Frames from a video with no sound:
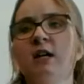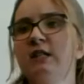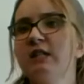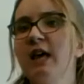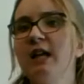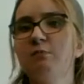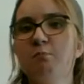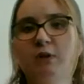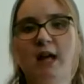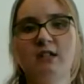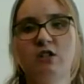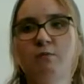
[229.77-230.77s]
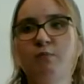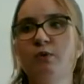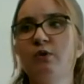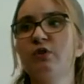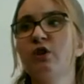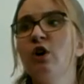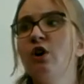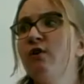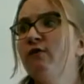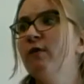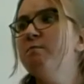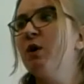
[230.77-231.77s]
sleds, plastic pools,
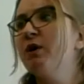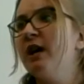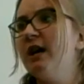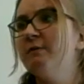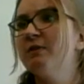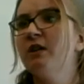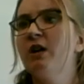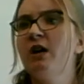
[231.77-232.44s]
football games,